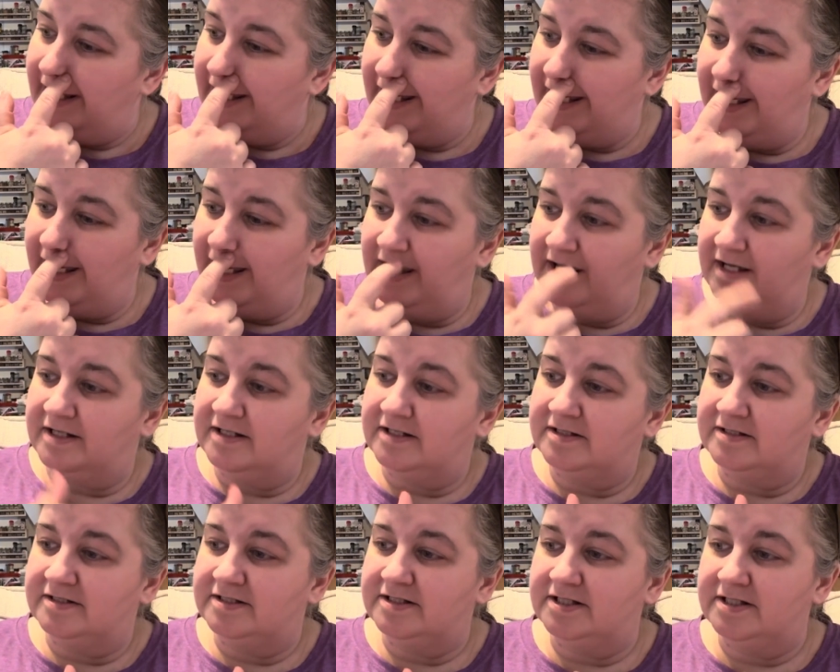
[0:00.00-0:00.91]

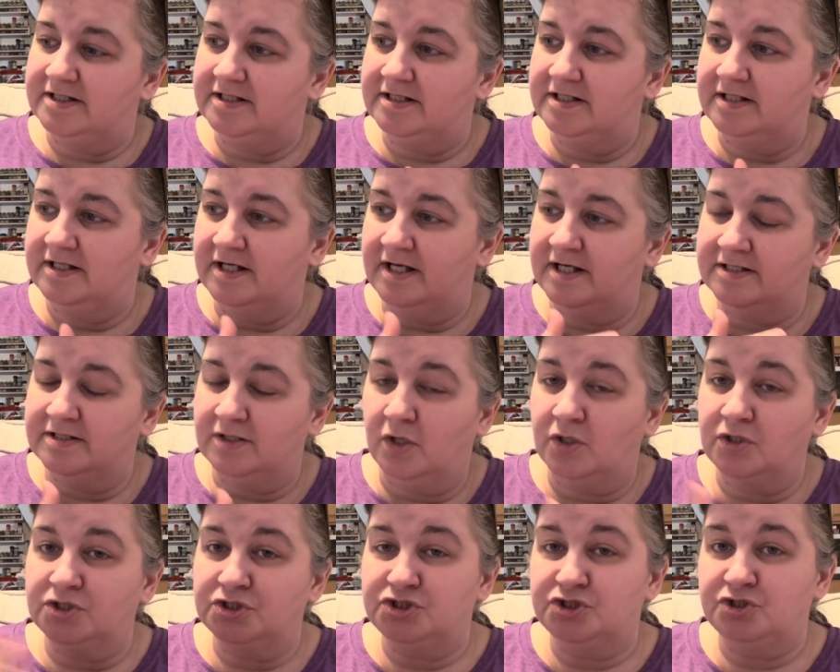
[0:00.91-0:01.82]
And as
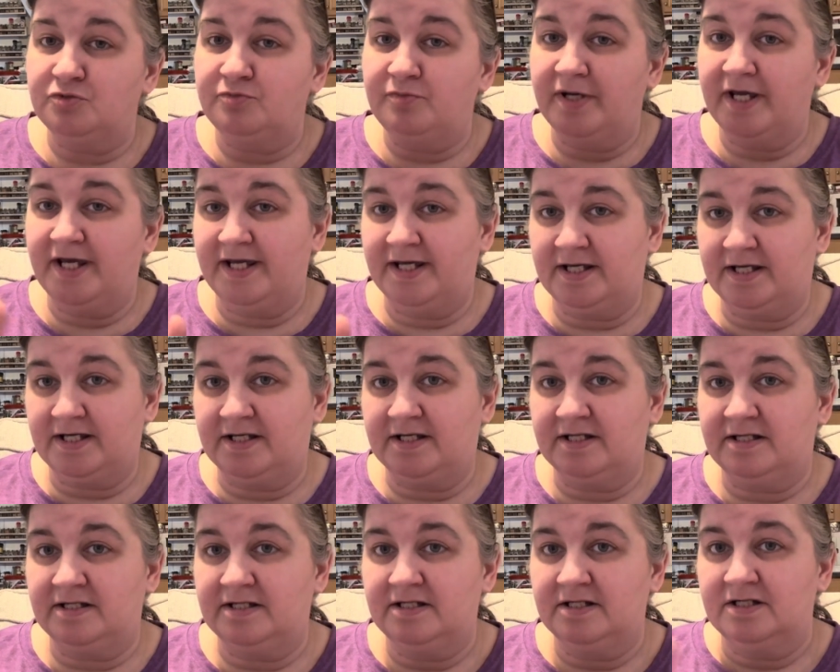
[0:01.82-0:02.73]
long as you
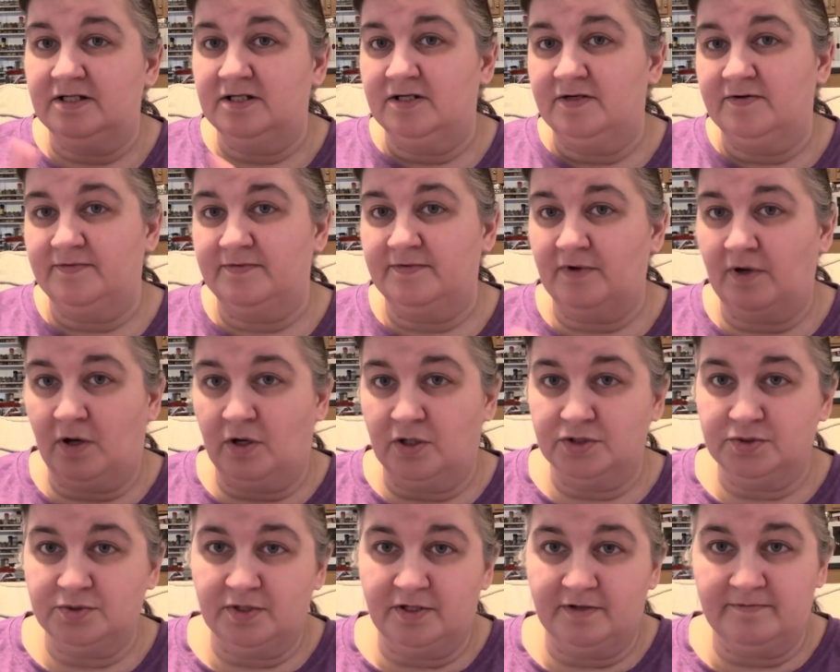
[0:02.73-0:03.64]
pay all
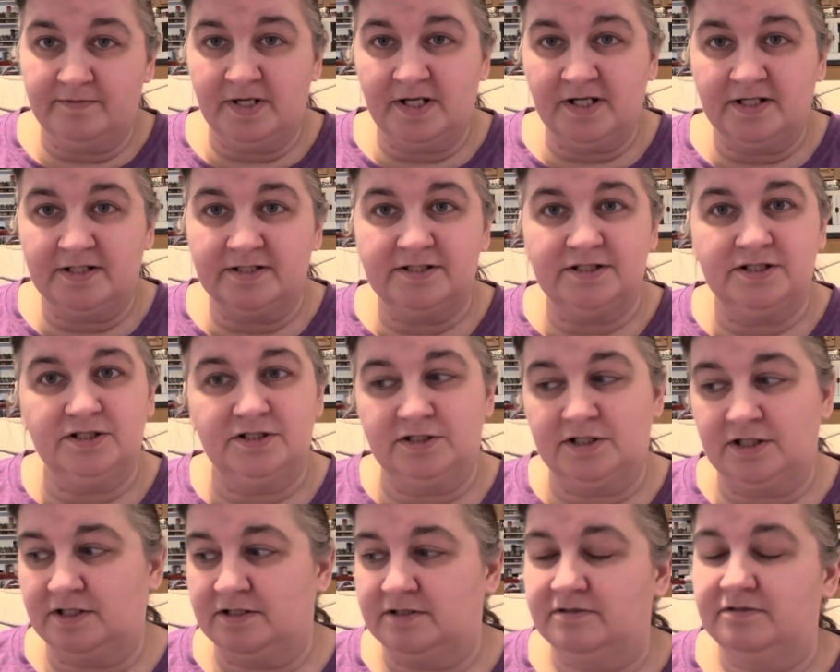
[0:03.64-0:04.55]
12 months,
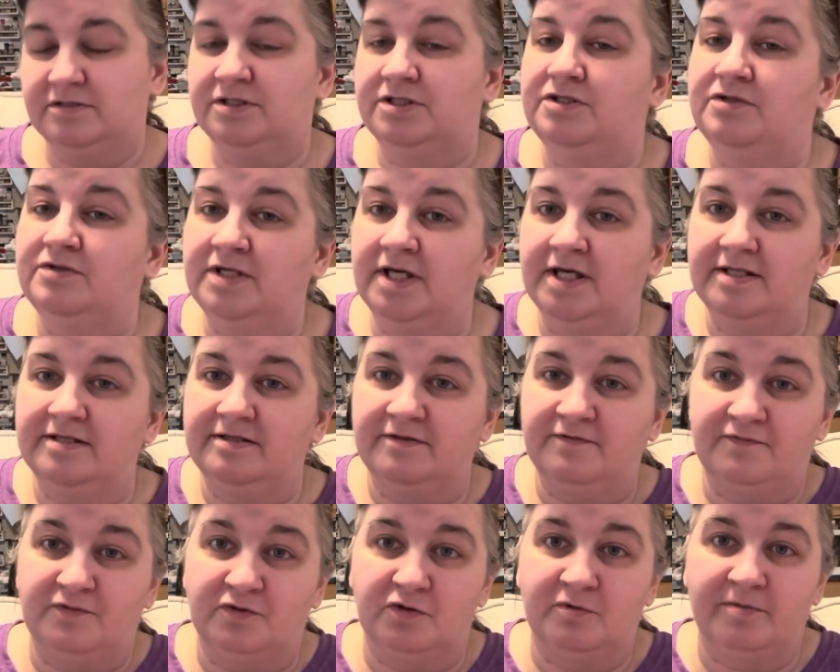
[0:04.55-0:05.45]
then you get the
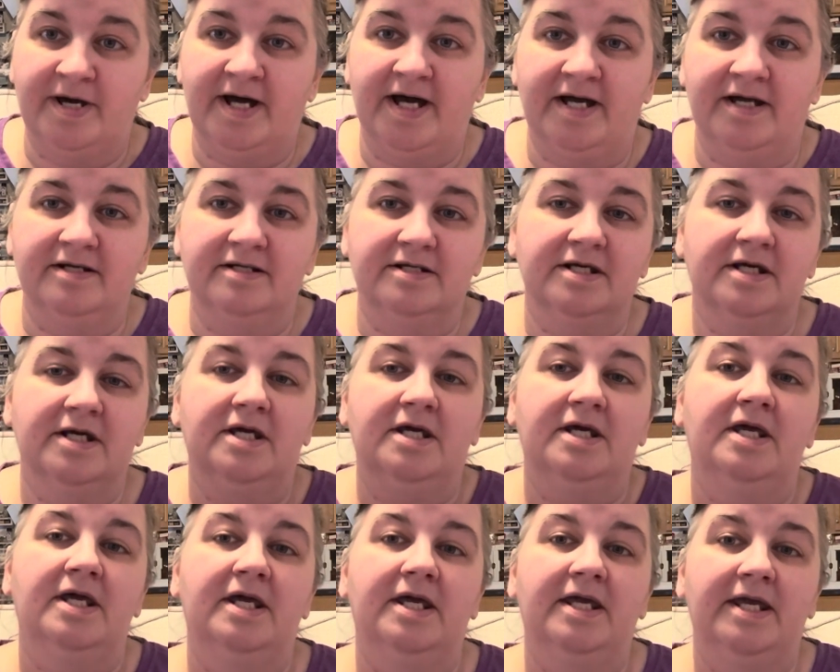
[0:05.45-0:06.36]
full bag.
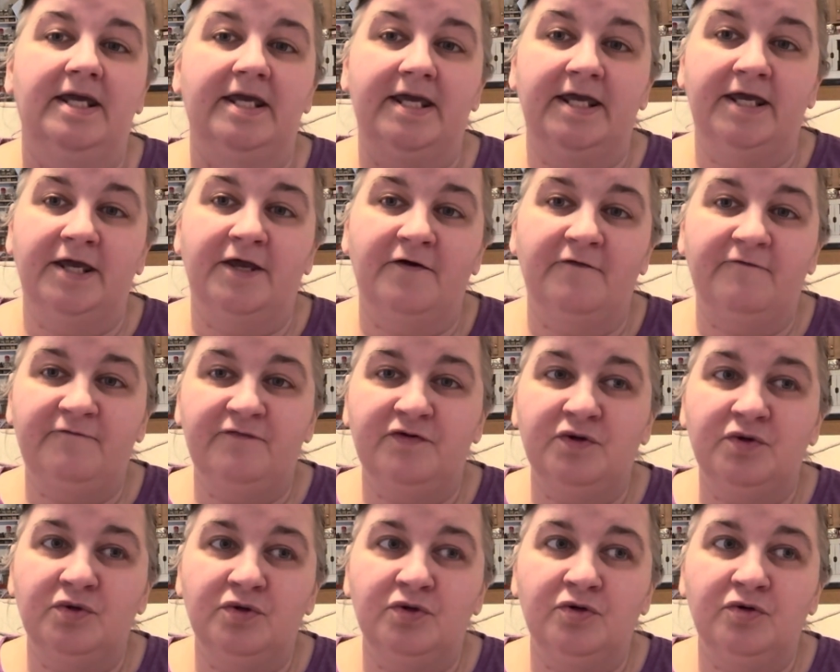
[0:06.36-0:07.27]
If
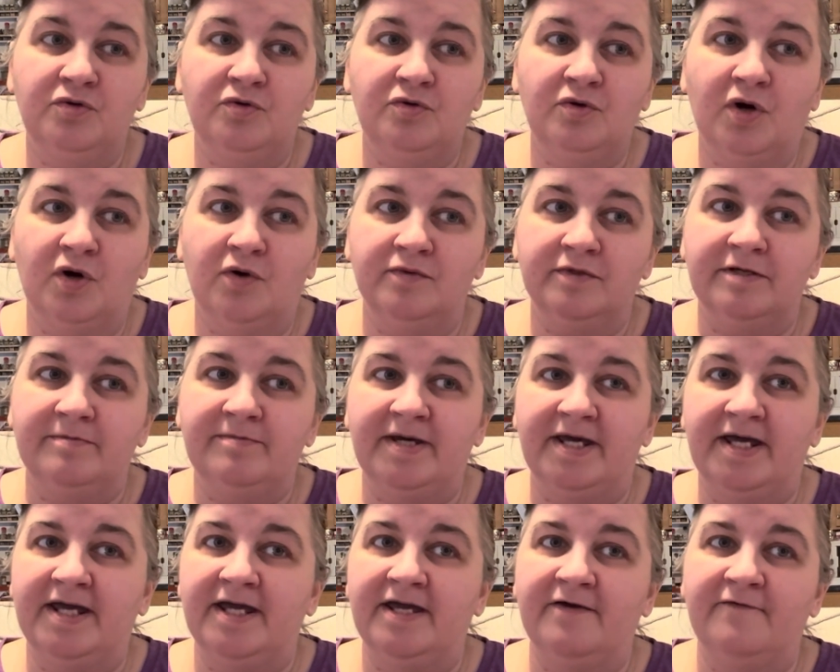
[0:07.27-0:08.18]
you only
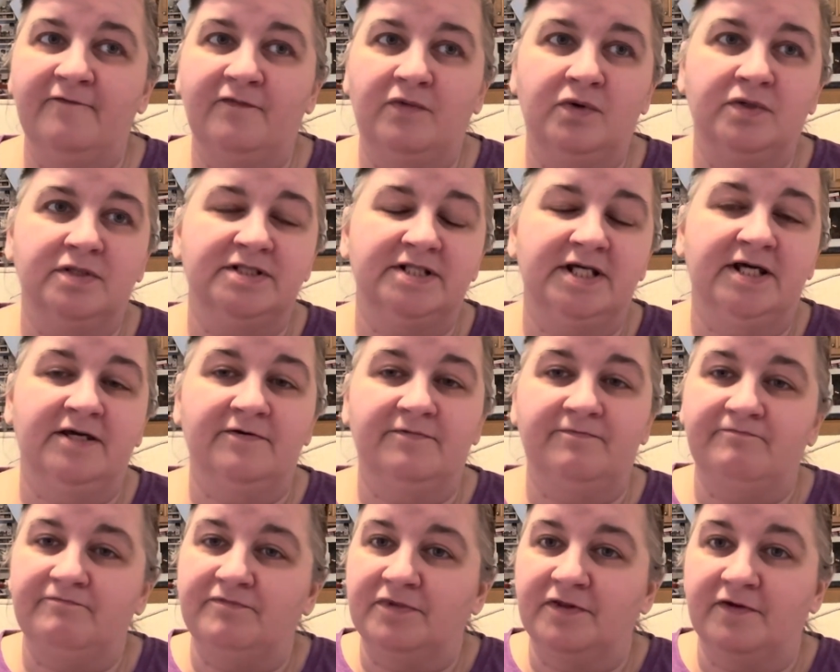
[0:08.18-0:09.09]
pay for, say,
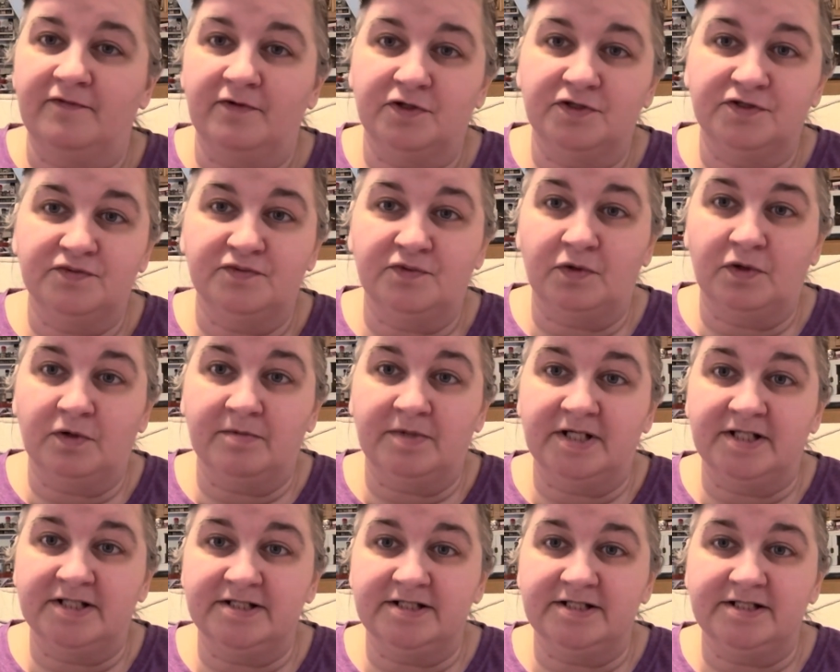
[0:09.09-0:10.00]
the first 4
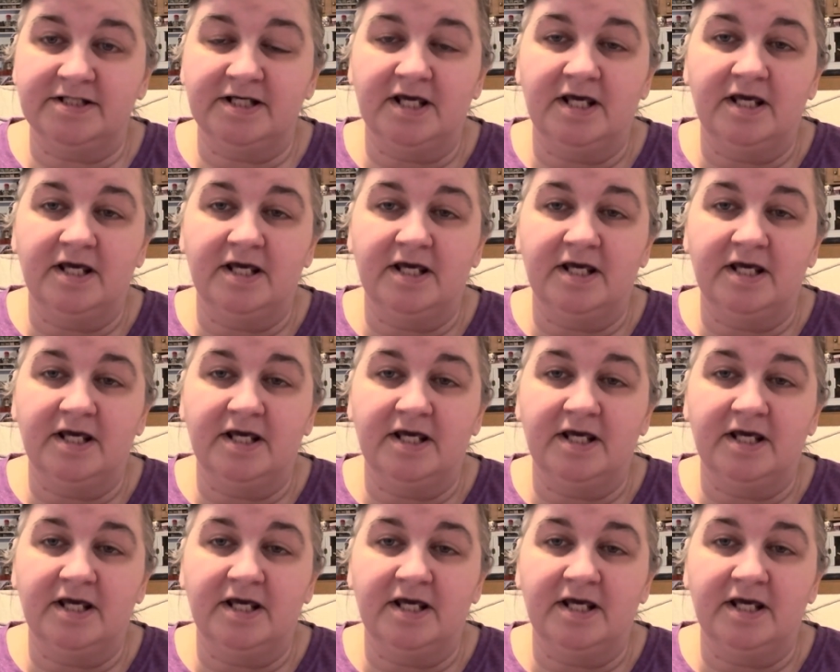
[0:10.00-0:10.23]
months